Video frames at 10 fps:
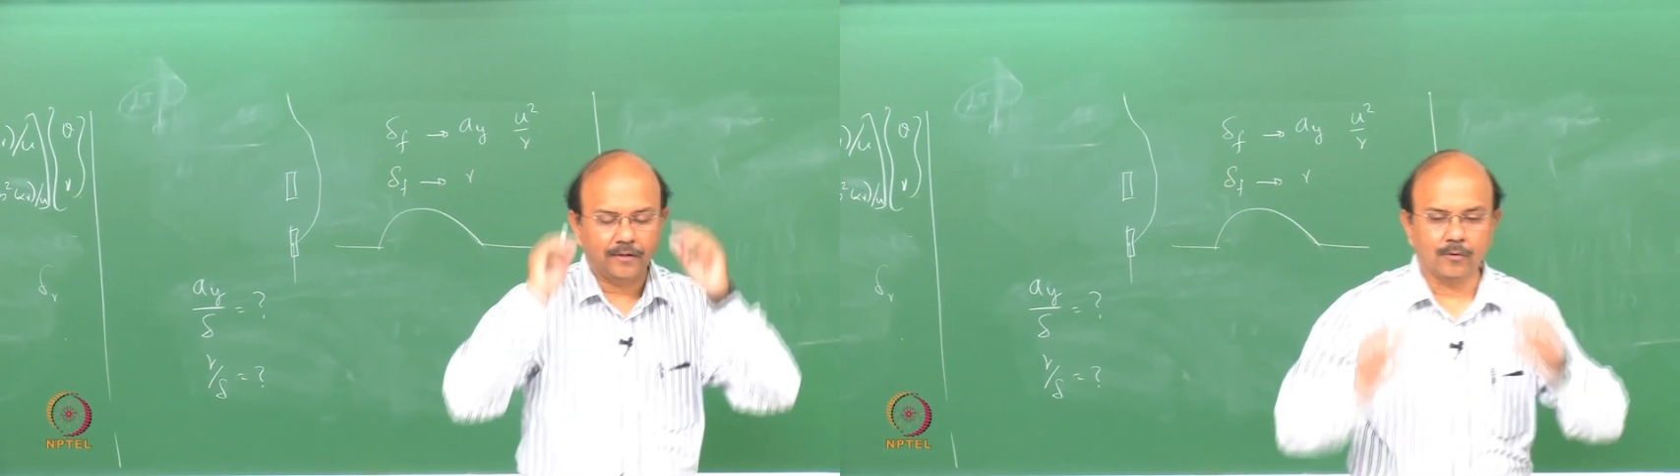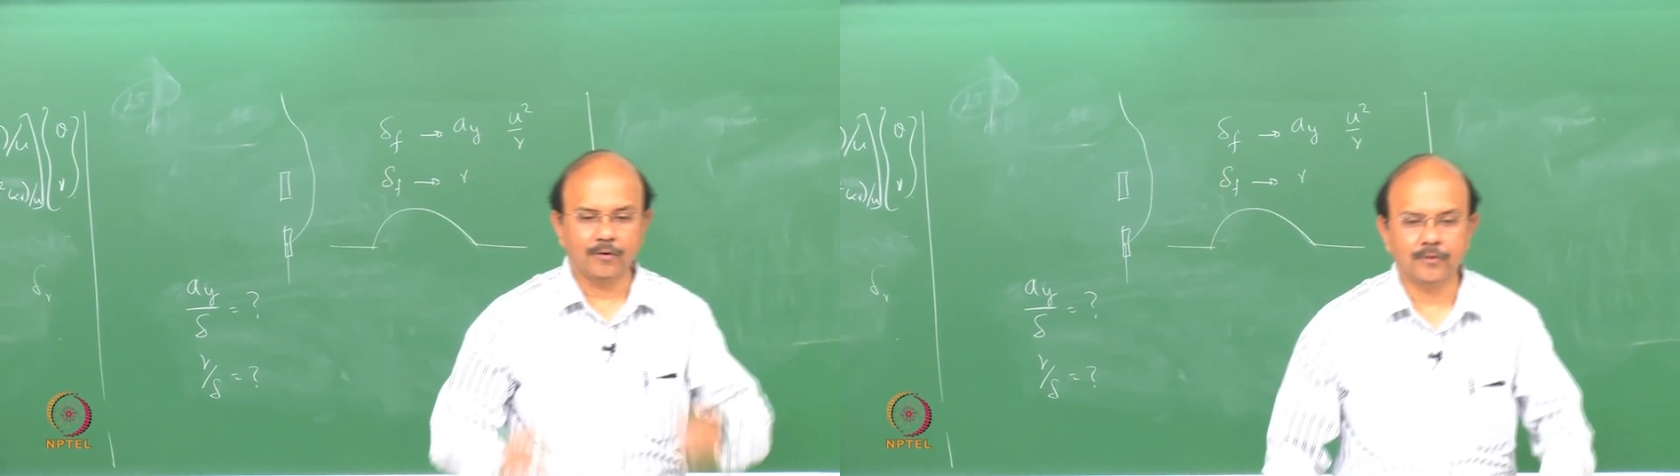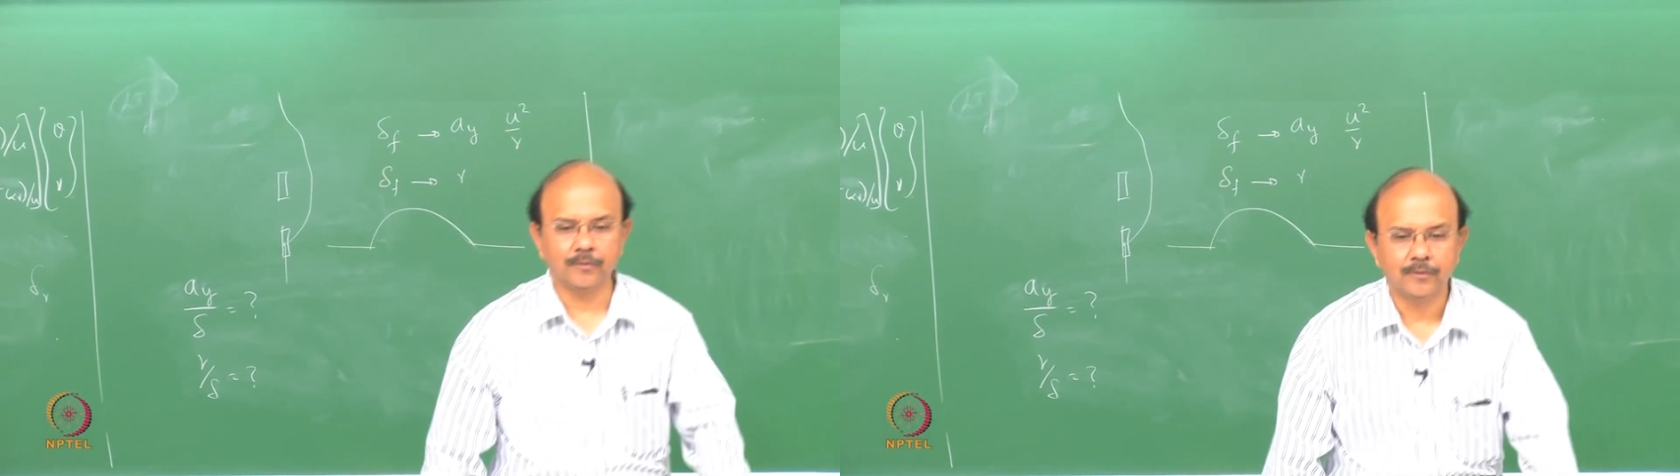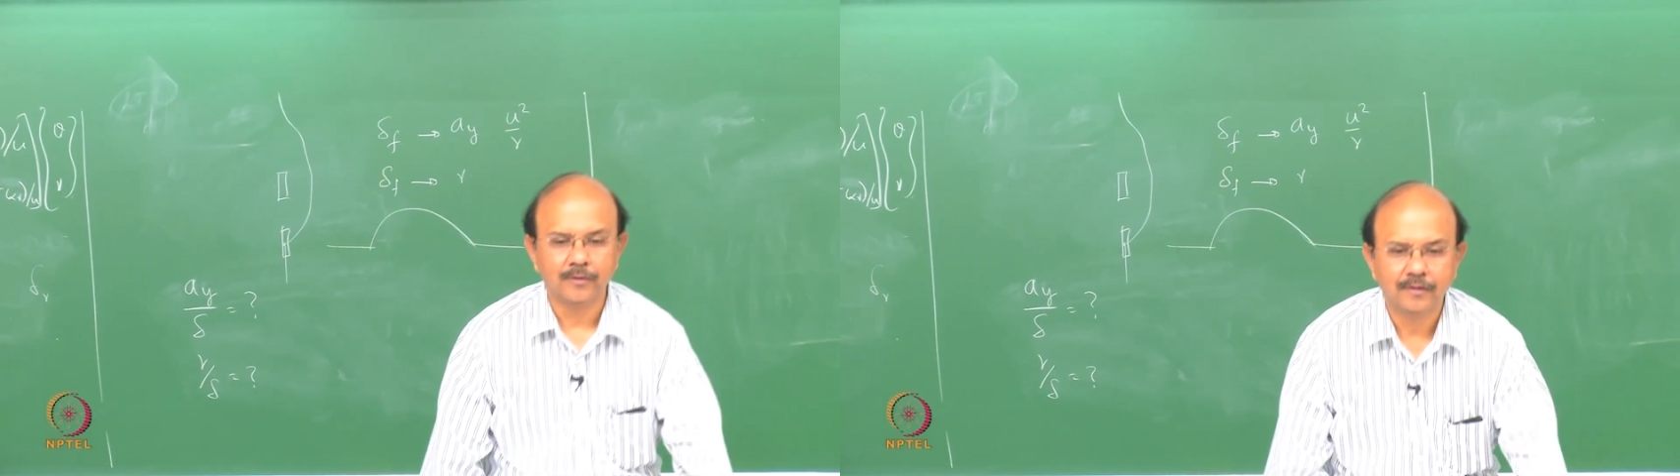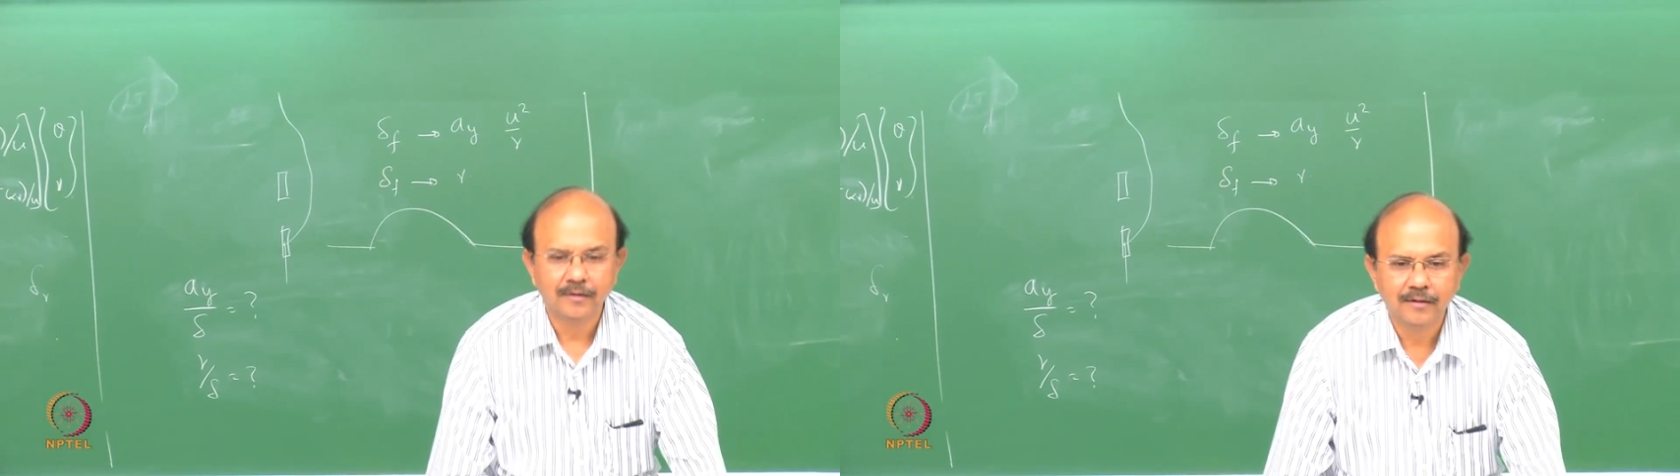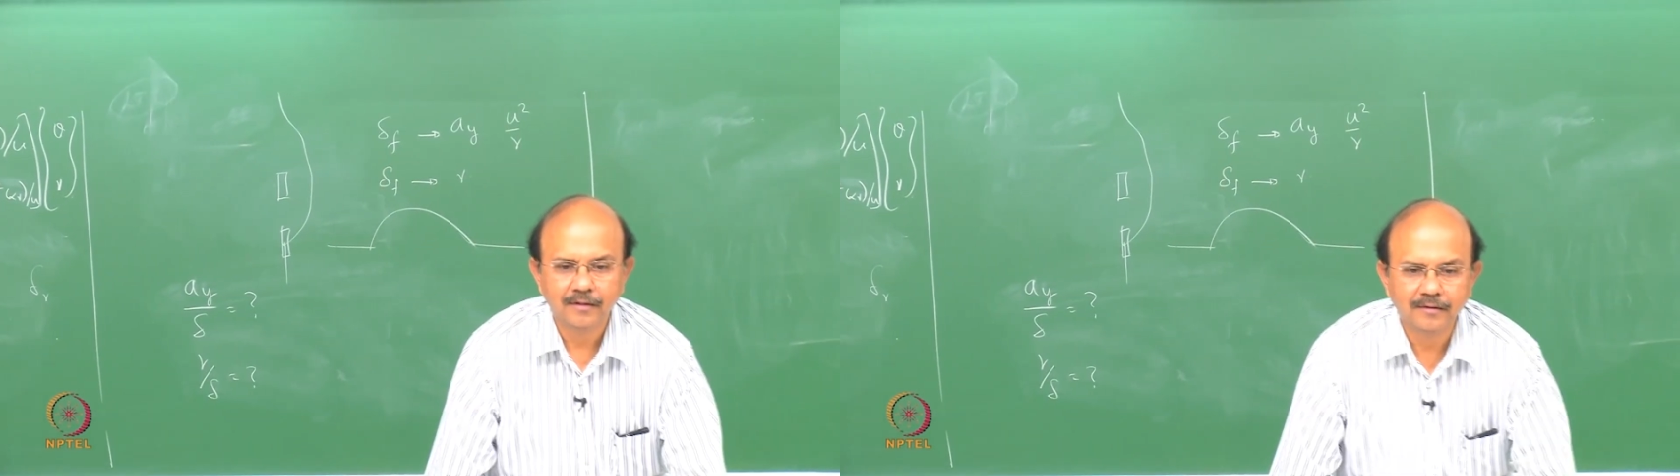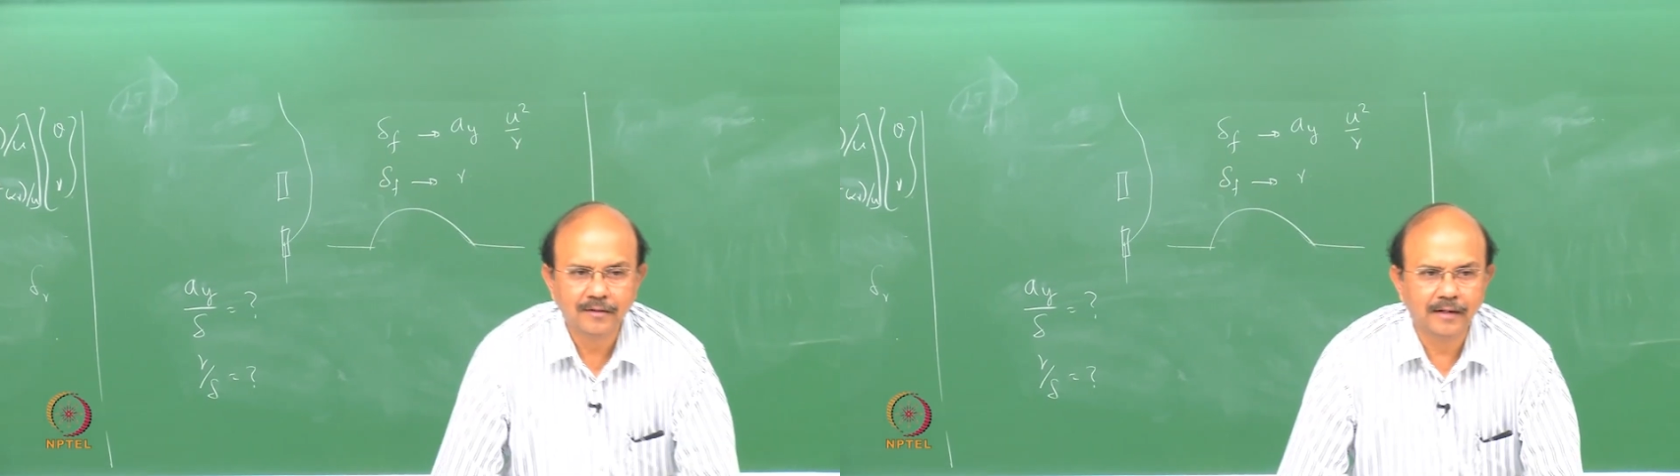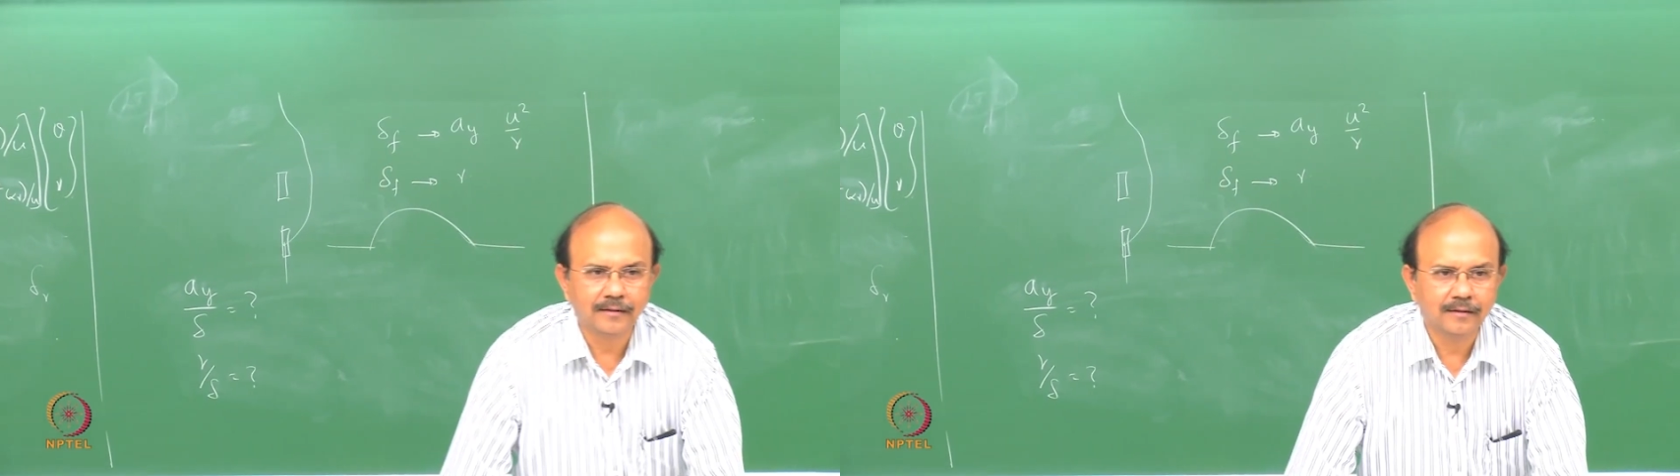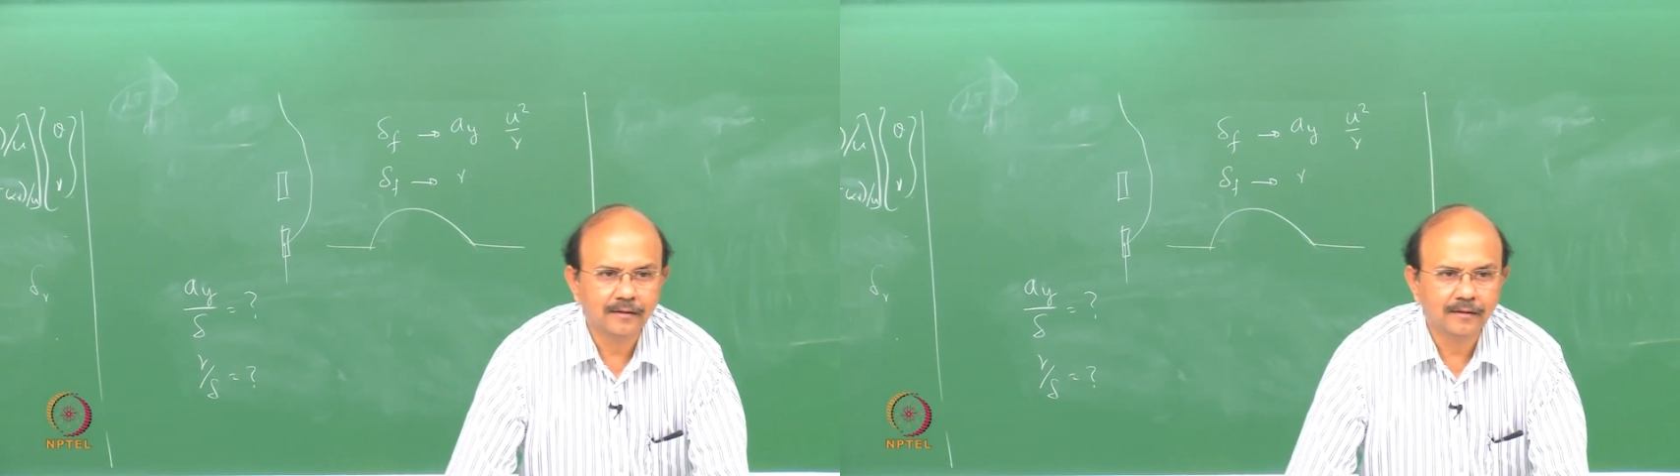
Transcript: told you that